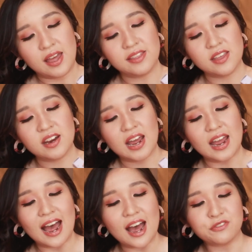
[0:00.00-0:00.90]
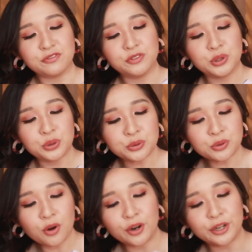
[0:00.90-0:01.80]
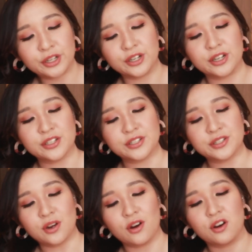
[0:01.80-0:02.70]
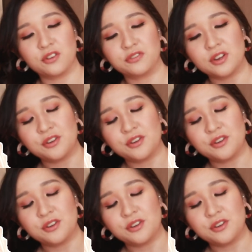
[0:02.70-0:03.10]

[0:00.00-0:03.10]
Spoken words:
And then I have two orders of